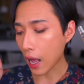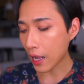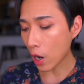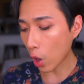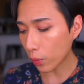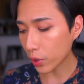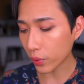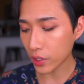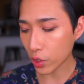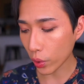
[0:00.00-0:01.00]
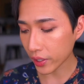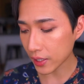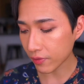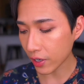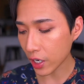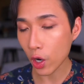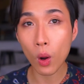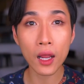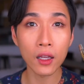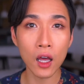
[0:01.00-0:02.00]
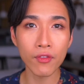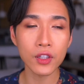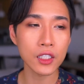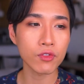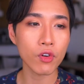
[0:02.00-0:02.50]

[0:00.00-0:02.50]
I hope you enjoyed this video. I love this